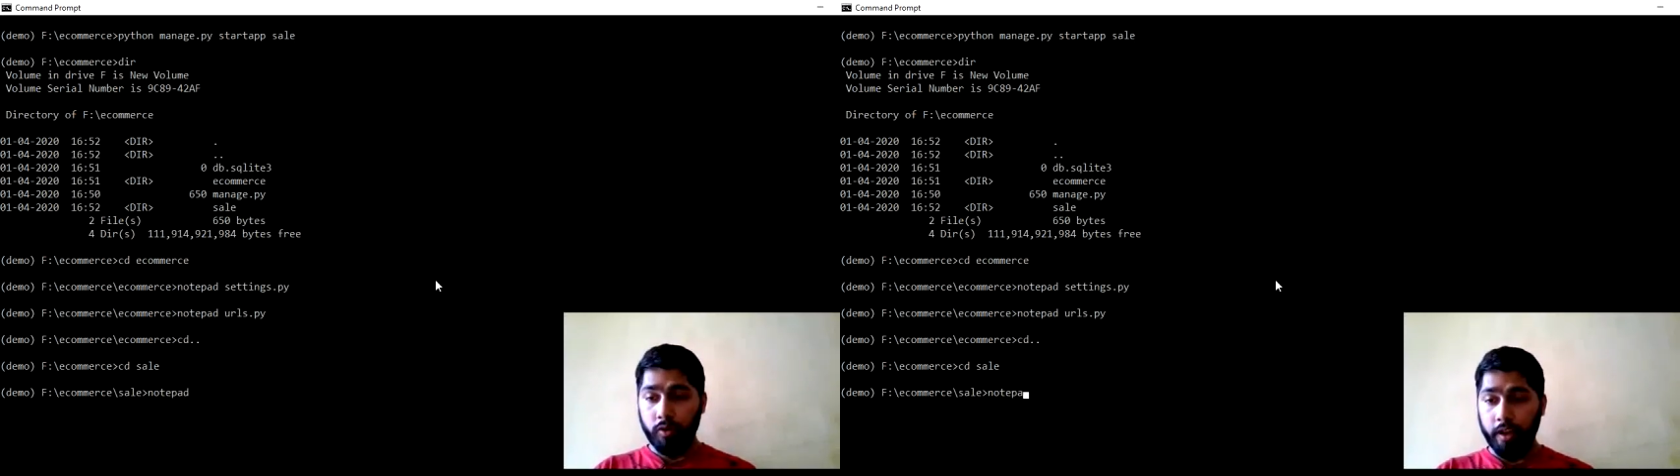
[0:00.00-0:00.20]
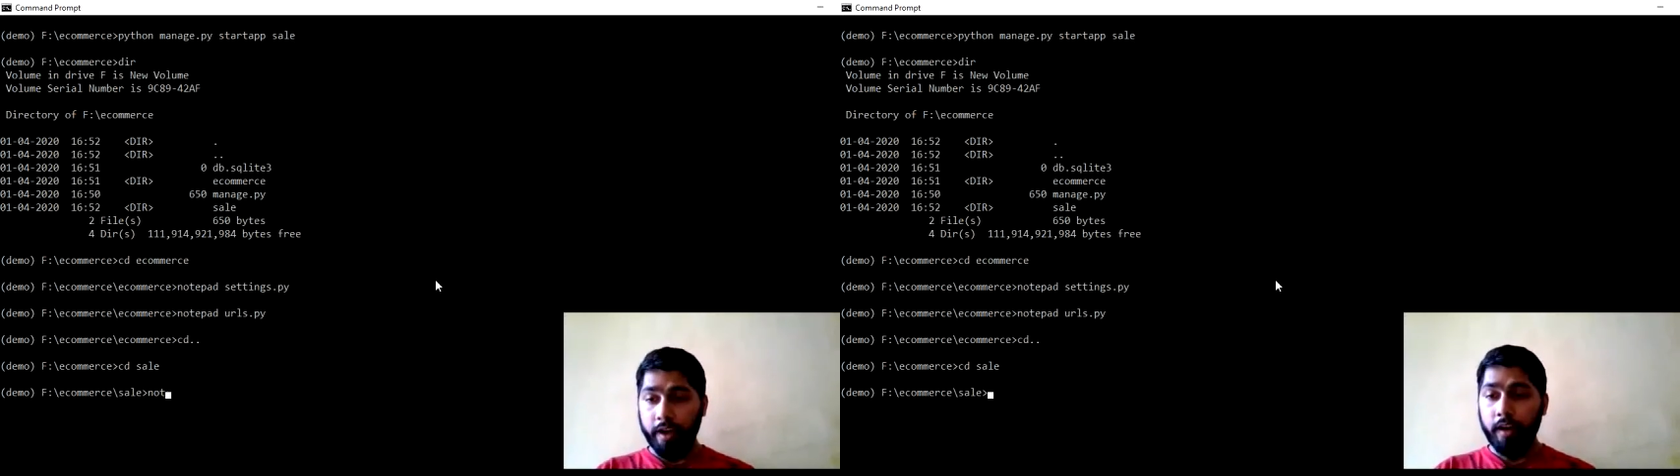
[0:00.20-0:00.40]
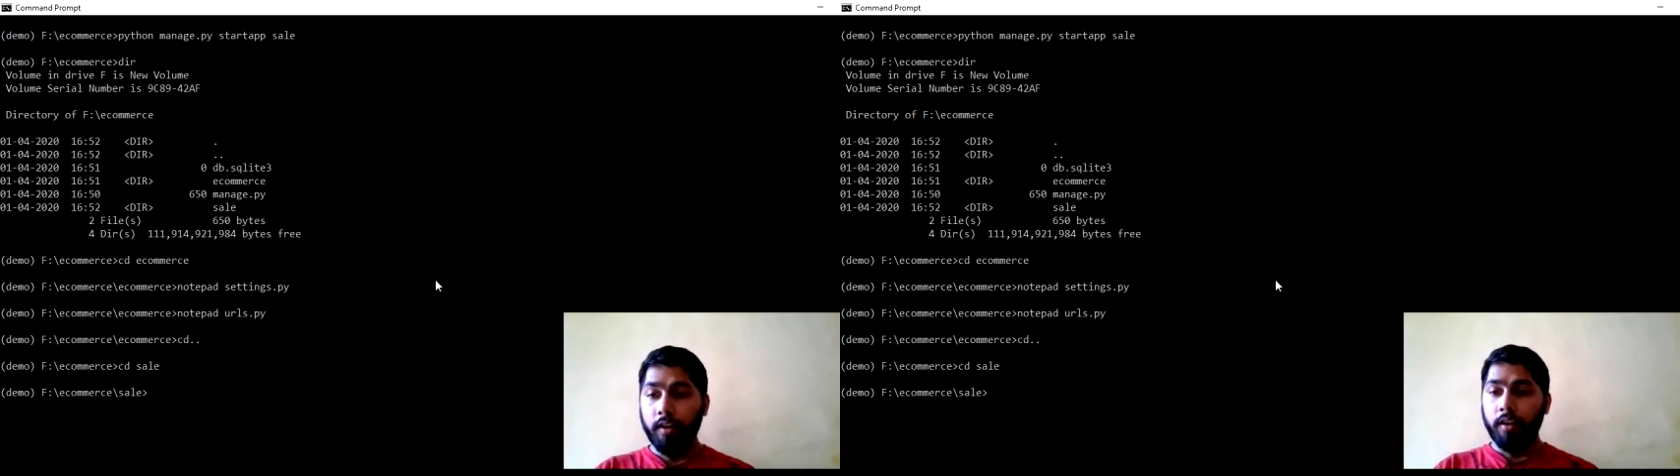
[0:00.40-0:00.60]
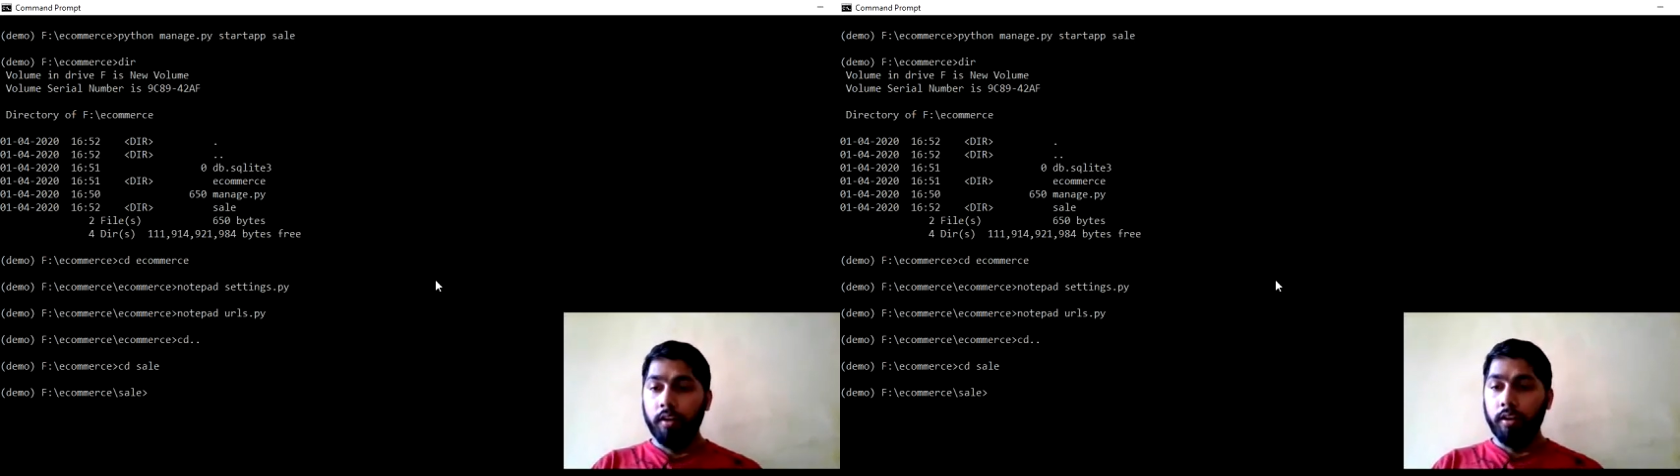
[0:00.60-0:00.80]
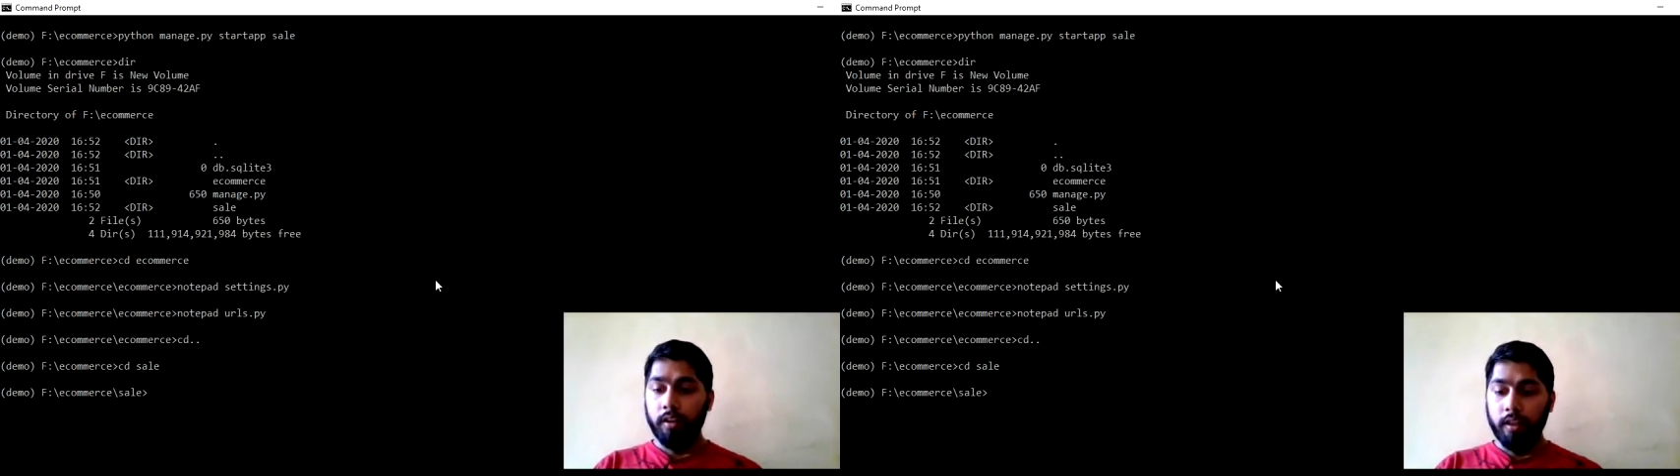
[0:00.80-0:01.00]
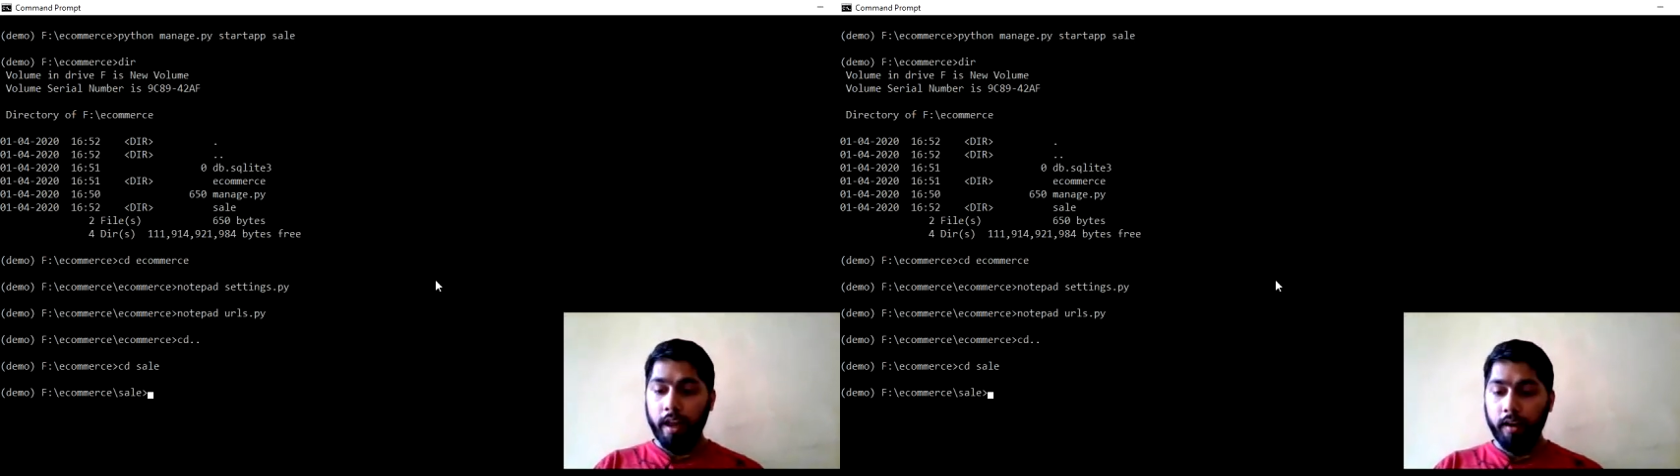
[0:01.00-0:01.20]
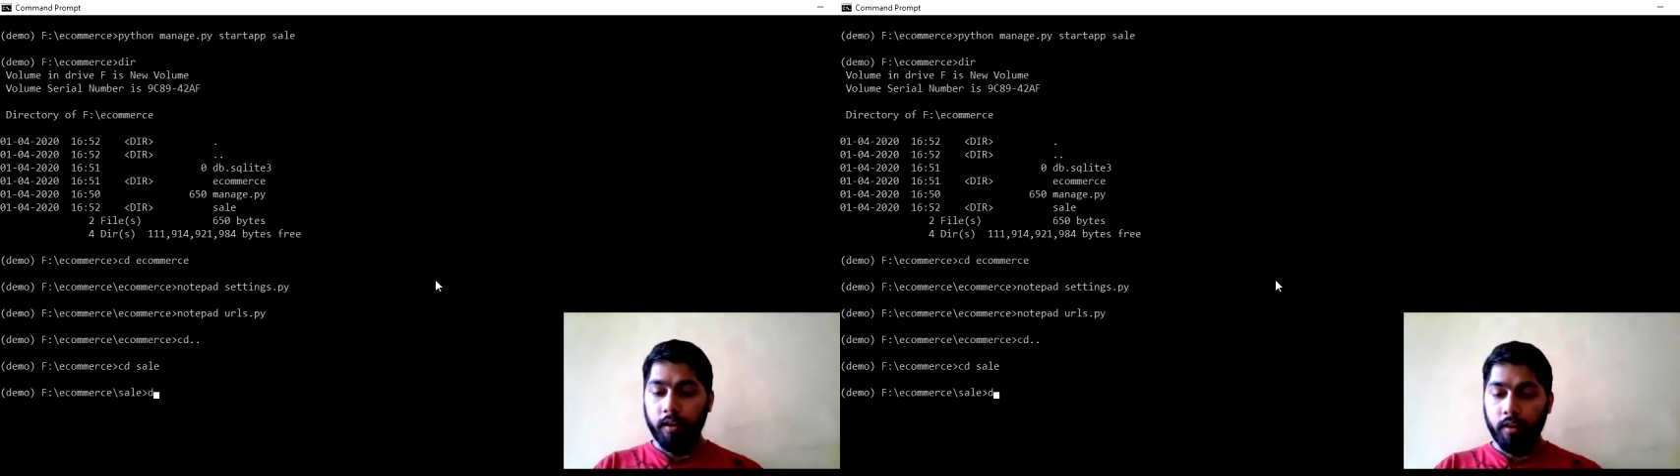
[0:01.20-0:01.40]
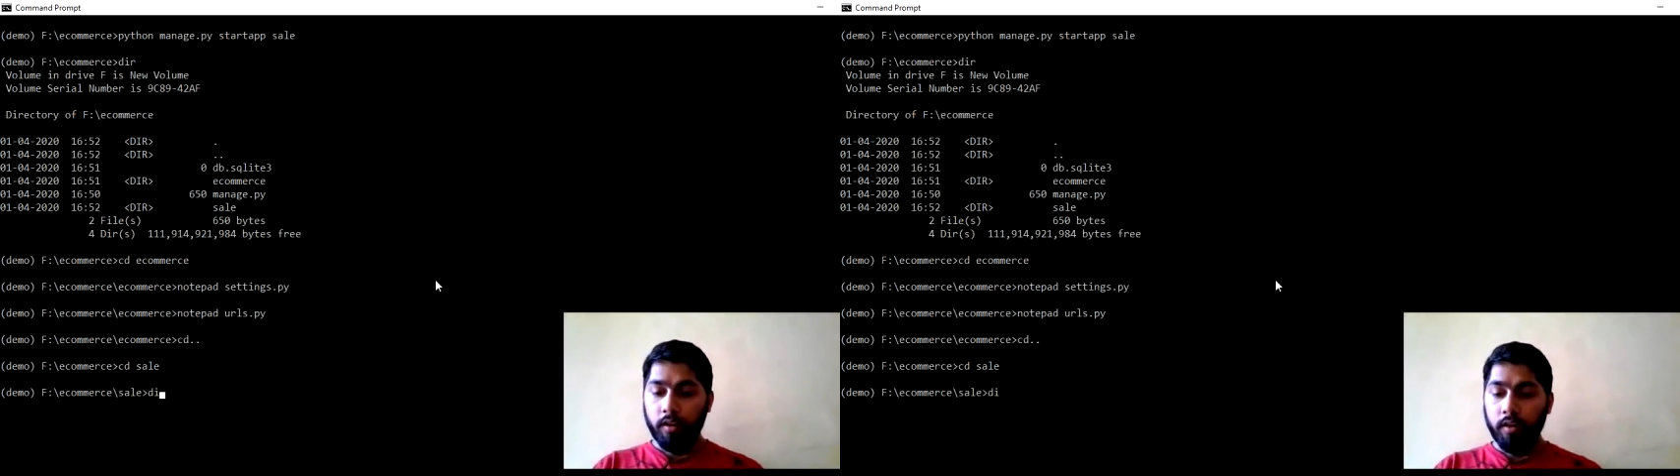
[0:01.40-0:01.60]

you create in that